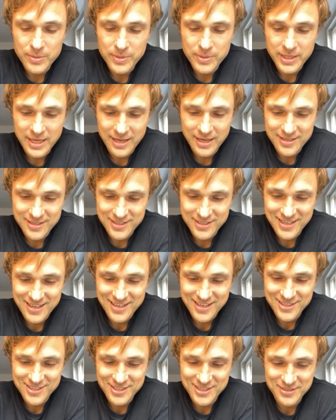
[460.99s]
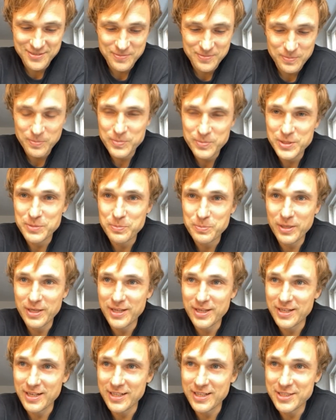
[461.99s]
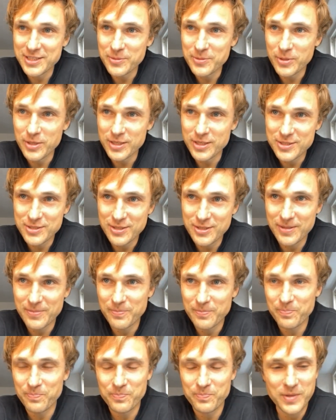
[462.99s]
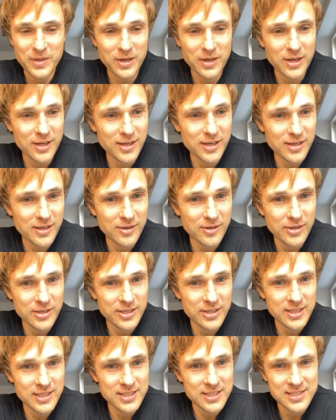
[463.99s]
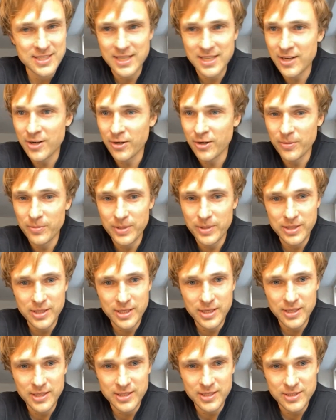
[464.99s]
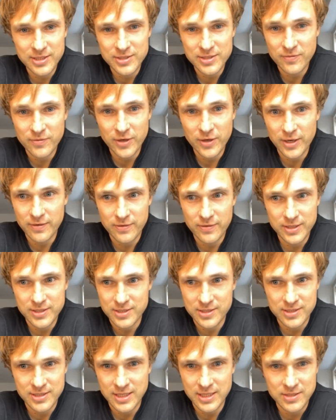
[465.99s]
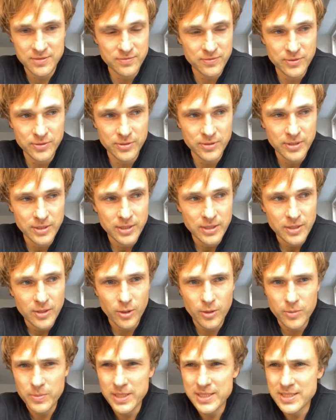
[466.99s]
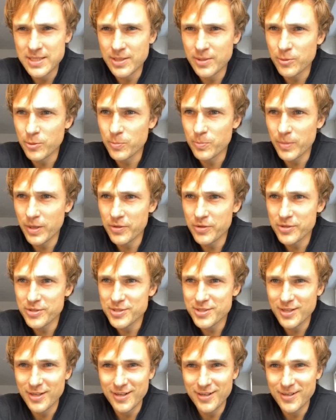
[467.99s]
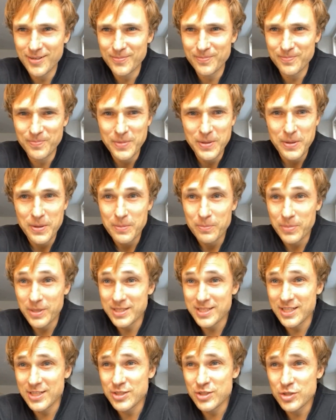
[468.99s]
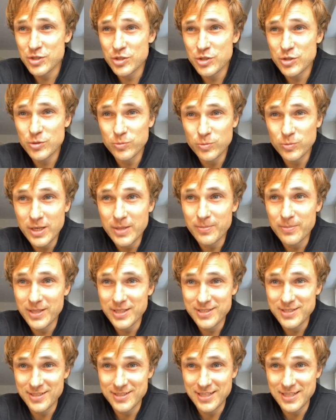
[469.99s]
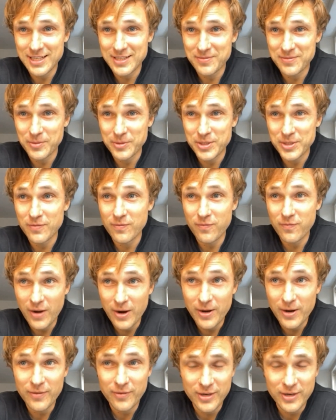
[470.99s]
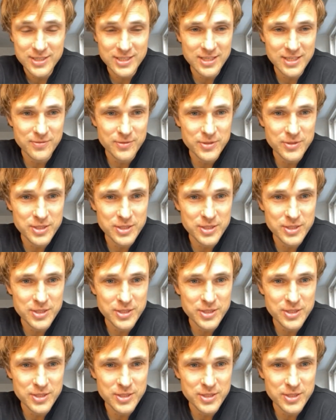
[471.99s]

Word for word: Kennedy, yeah, she's brilliant, and she works on a sitcom, I think. She's very, very successful. Is it called Mothers? But it's extremely successful. She's very, very successful.